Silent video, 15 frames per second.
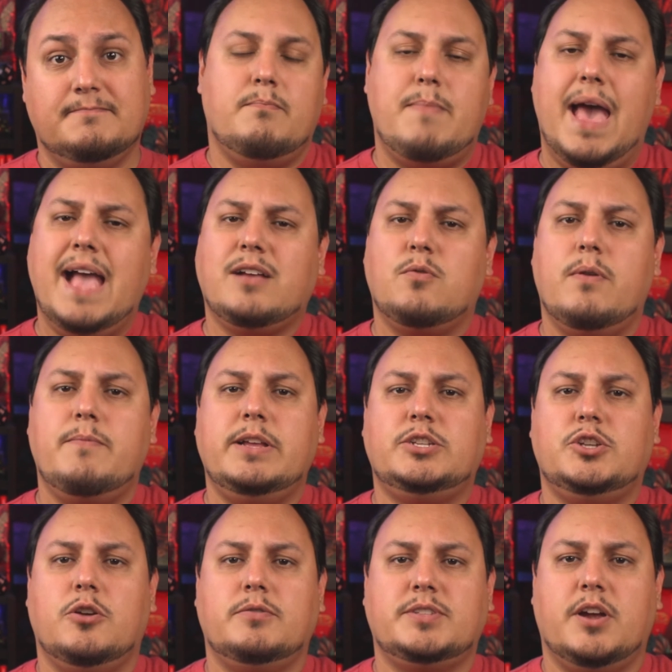Back when we
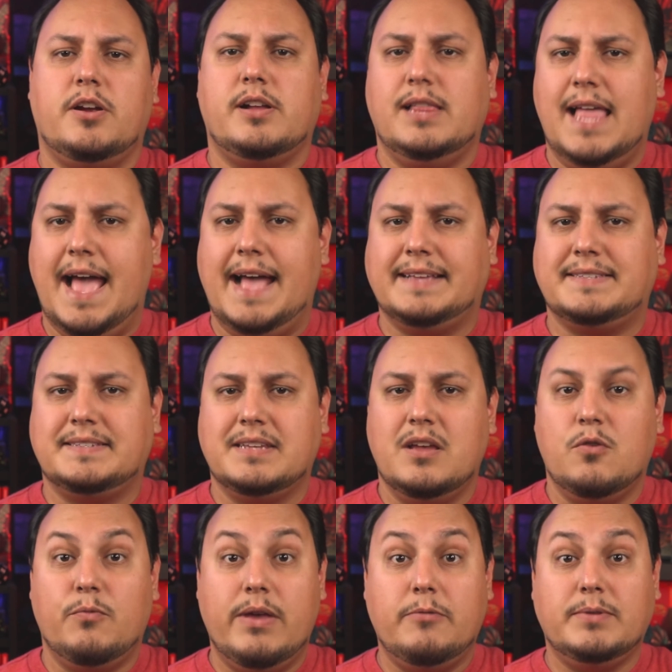chose our class,
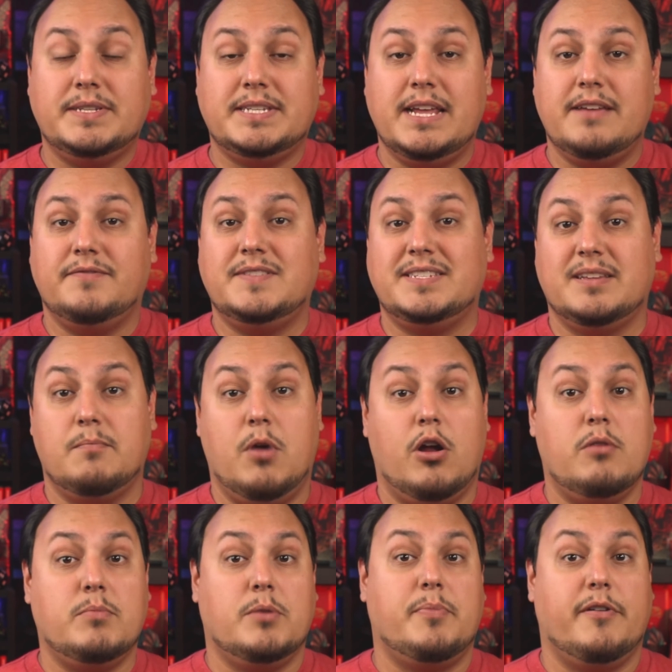we received some
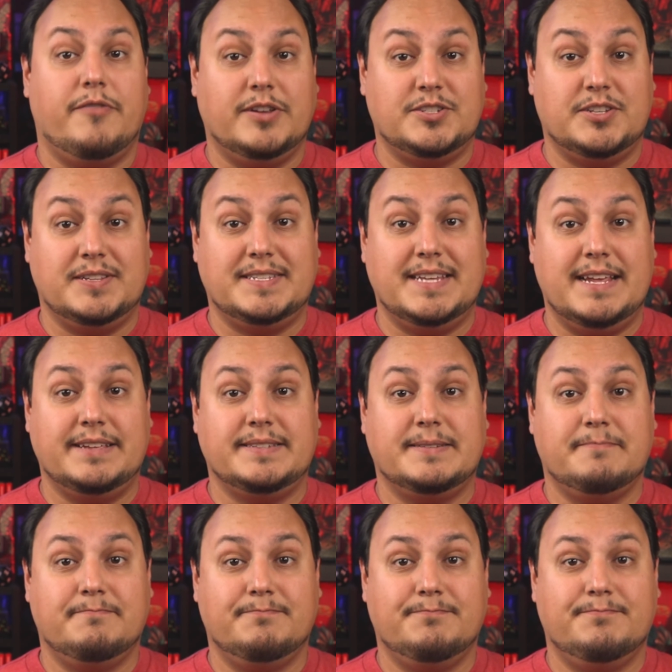armor proficiencies.
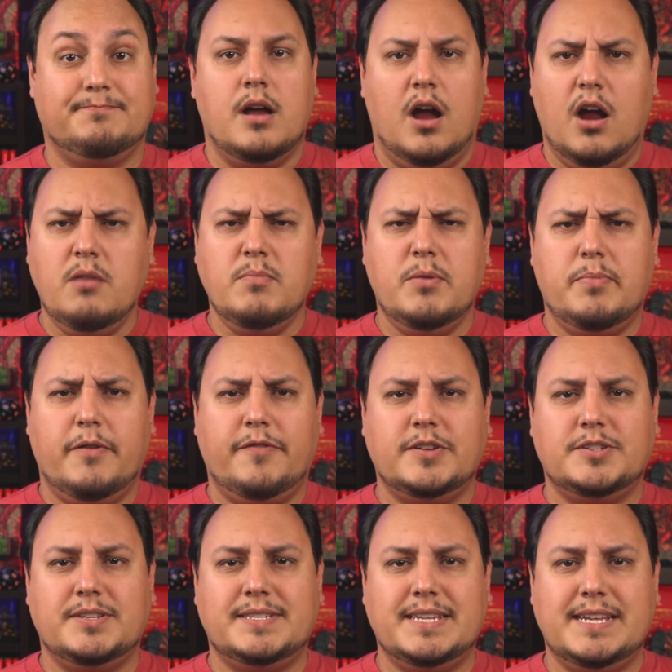Armor
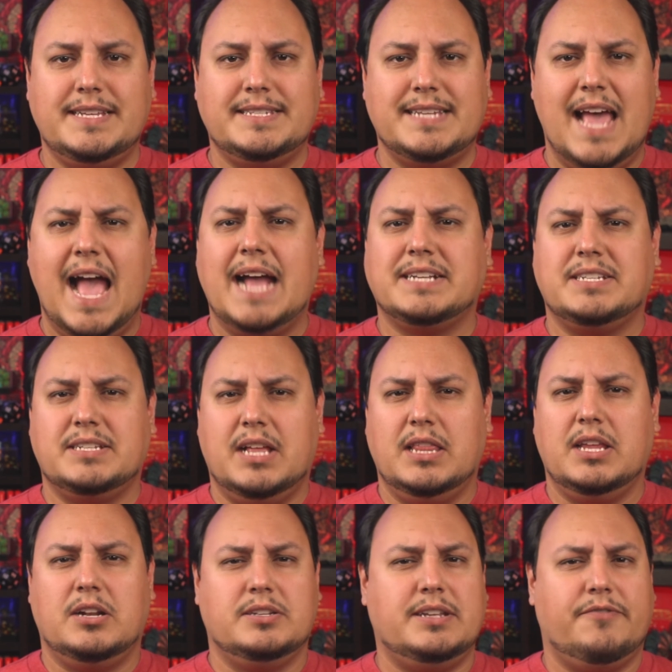proficiencies act a
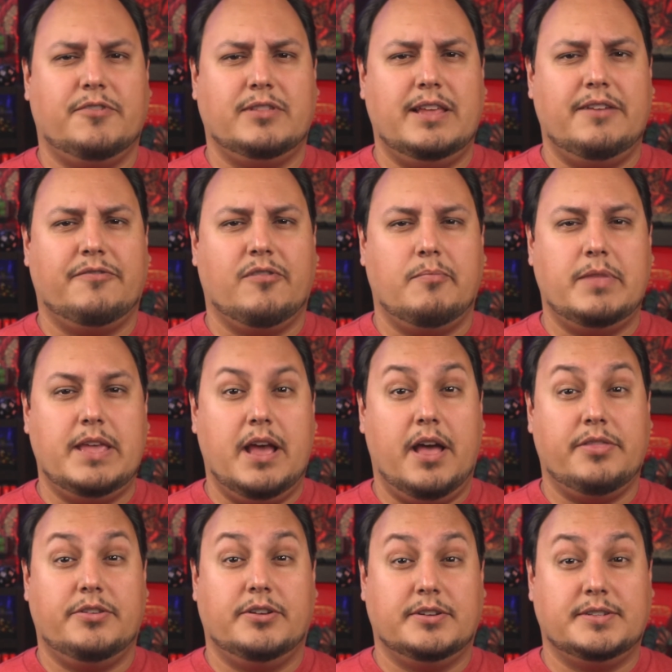little differently from the
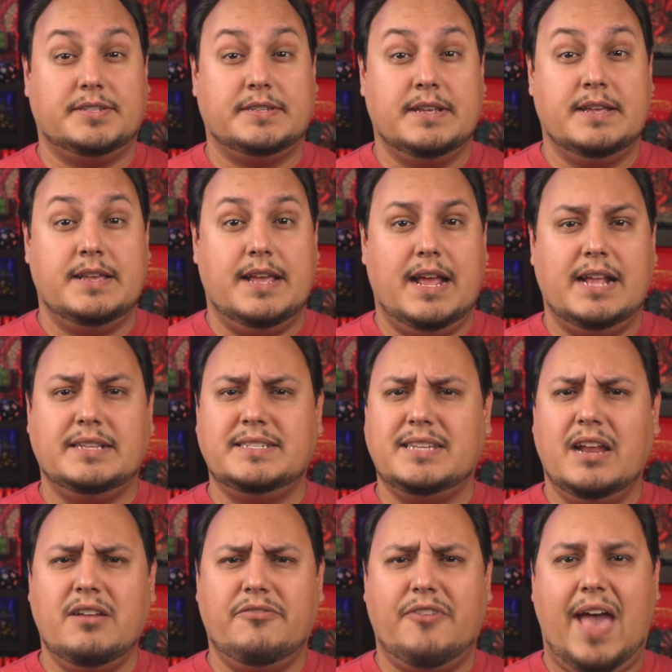others.
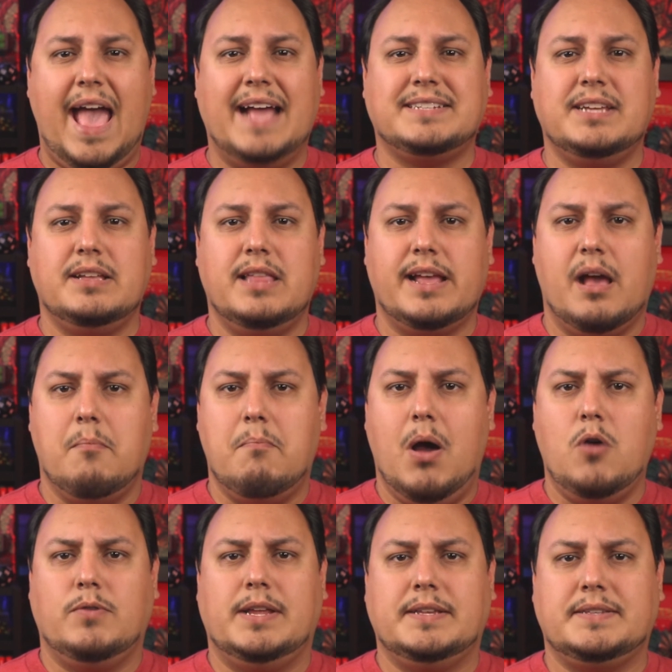Instead of acting like a
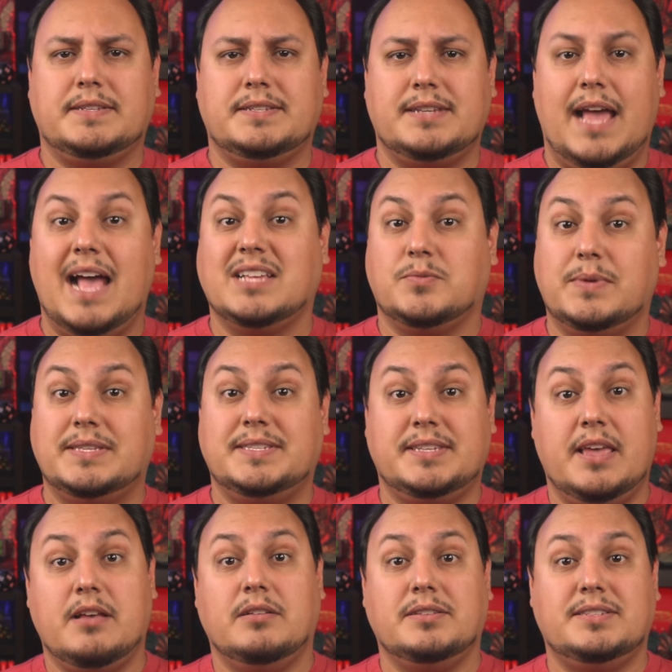bonus, as with
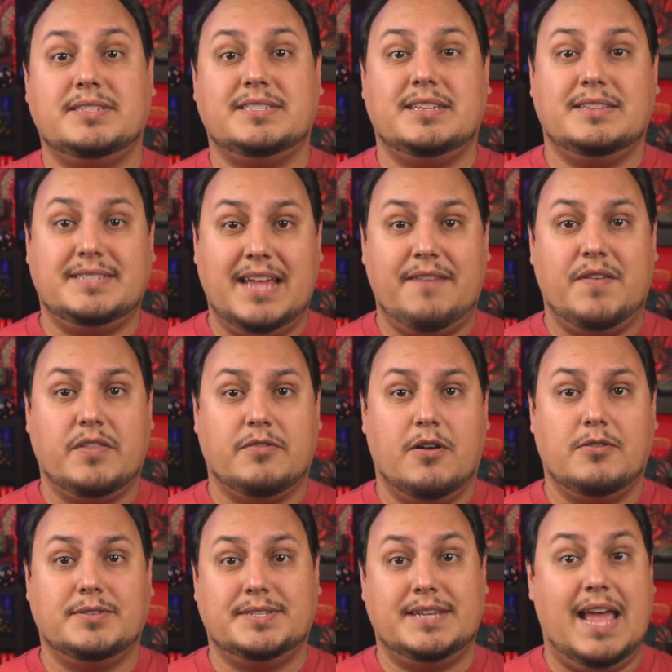skills, saving
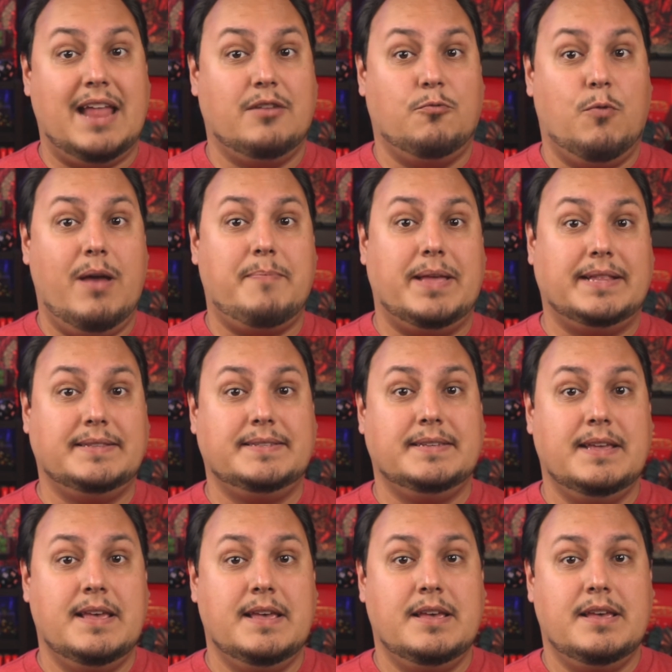throws, and weapons,
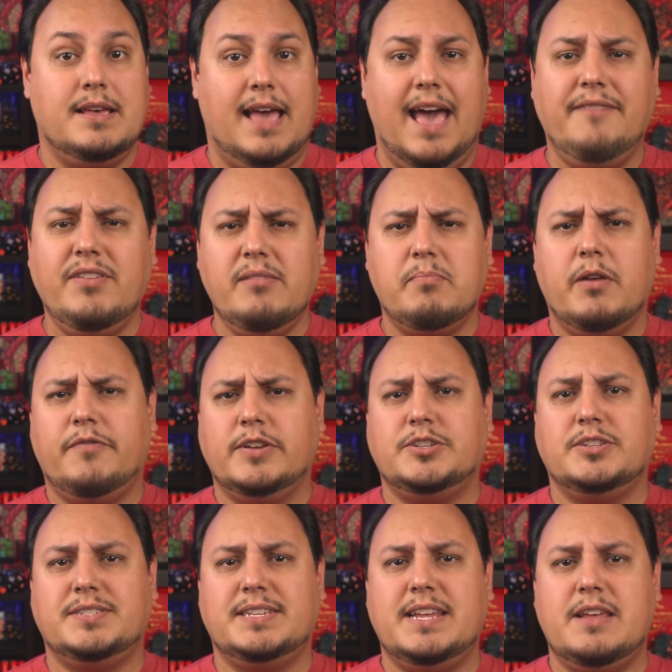having
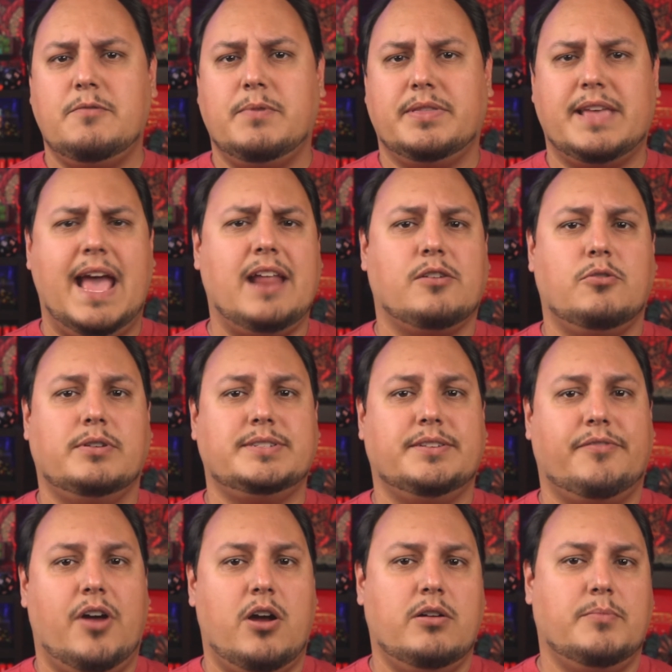proficiency with categories
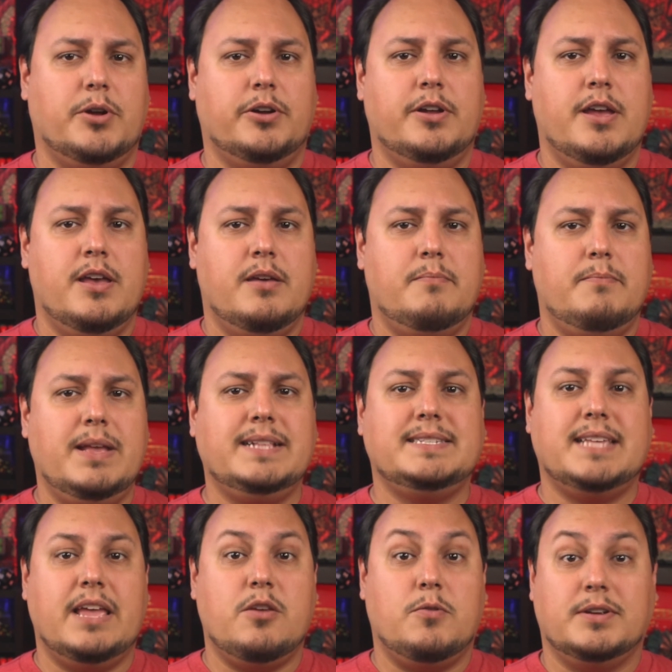of armor means
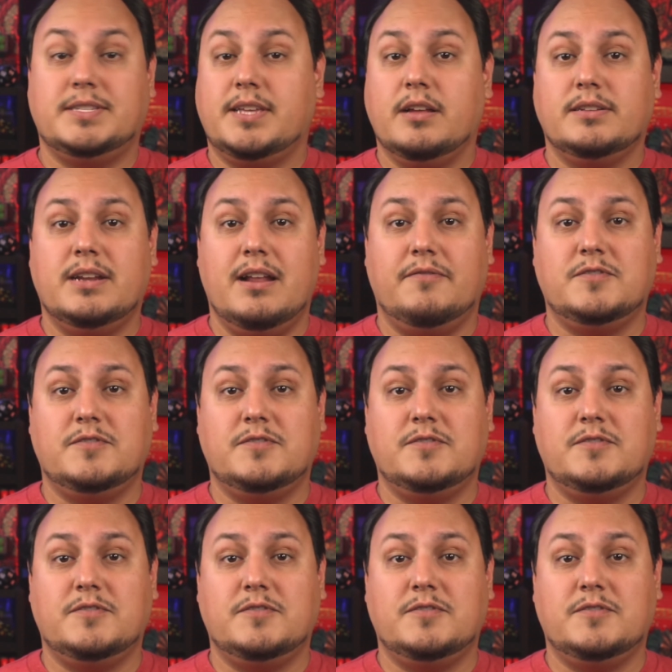that you are skilled enough